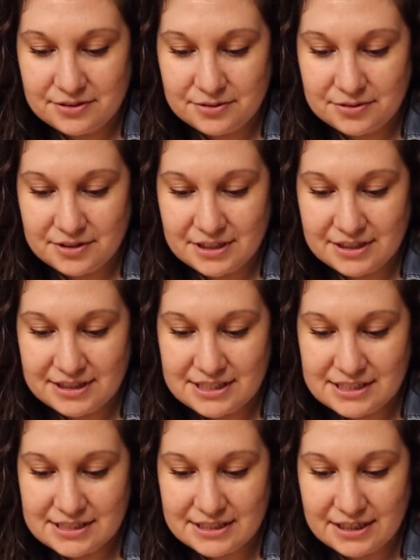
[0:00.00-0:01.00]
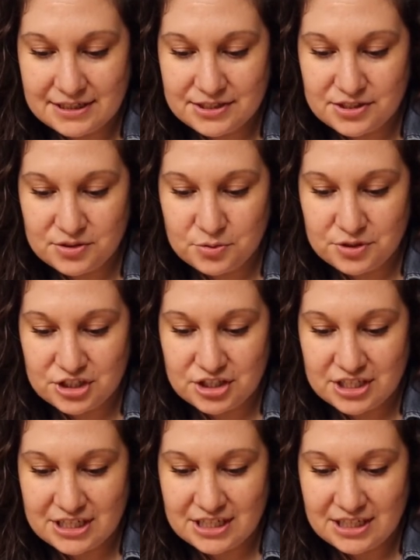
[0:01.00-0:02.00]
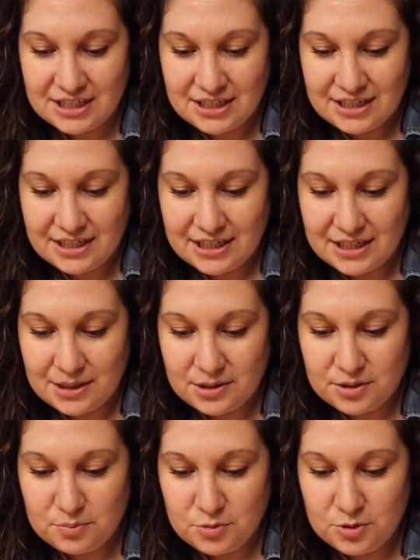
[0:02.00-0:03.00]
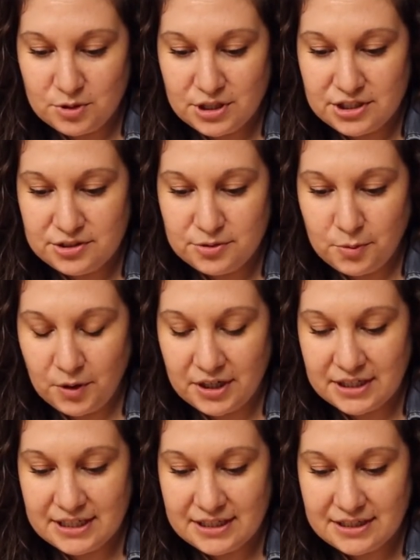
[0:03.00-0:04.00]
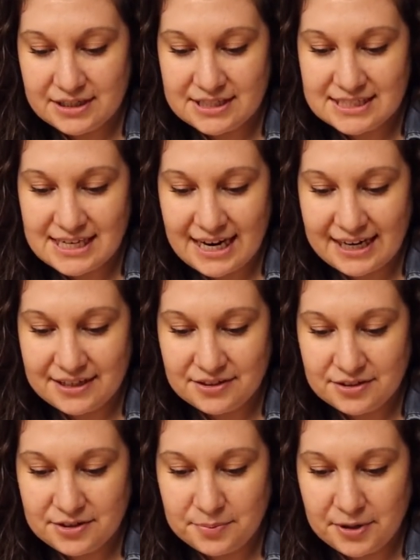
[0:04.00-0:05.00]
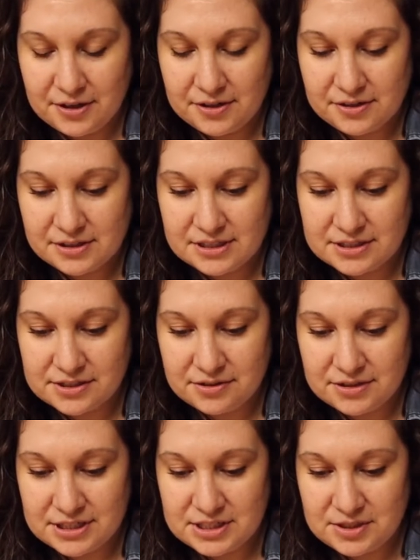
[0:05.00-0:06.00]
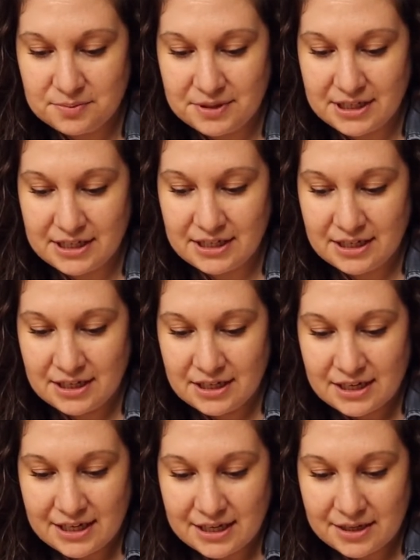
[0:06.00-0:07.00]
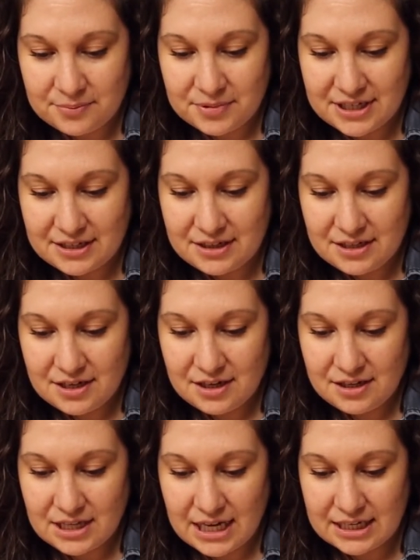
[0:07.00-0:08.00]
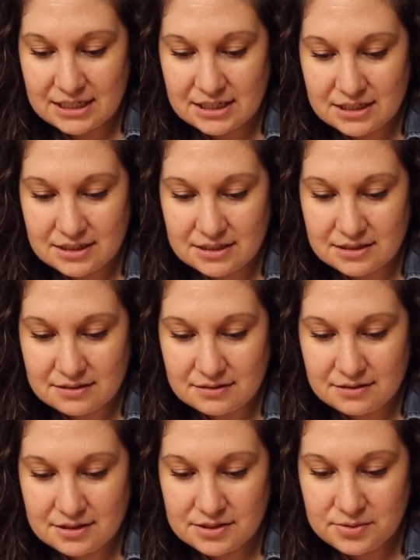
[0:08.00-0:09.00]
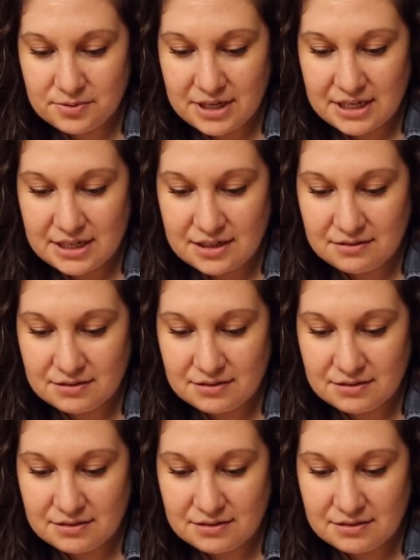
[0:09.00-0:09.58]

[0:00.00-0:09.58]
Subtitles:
or this is kind of squishy, the more you work it, the tighter the ball is going to be. But I think I like it this way.